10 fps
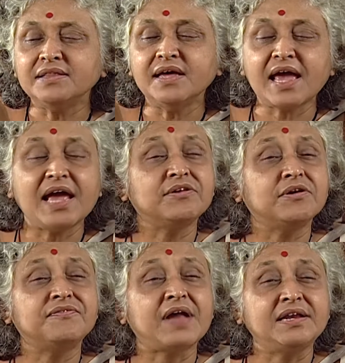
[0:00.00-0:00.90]
the end of
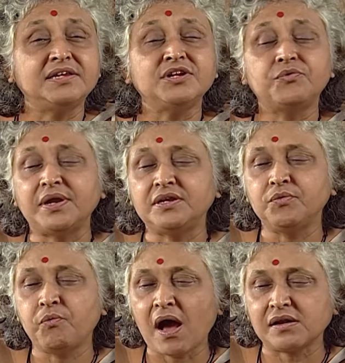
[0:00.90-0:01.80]

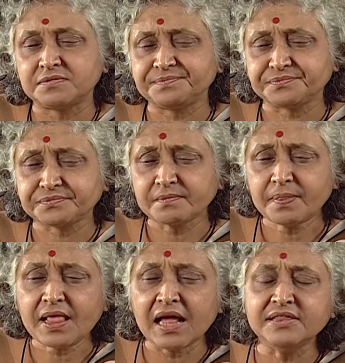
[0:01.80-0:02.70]
1921,
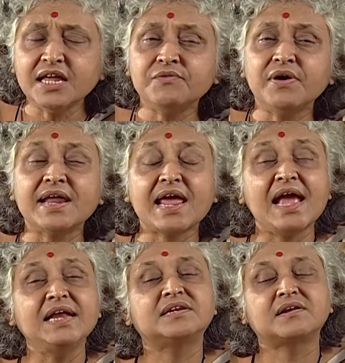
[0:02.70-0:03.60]
there were
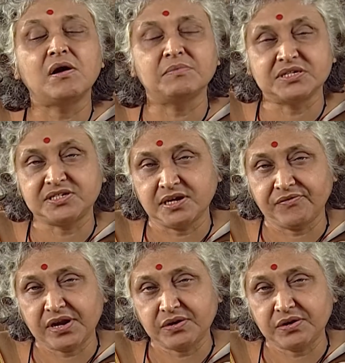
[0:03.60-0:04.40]
8 commercial radio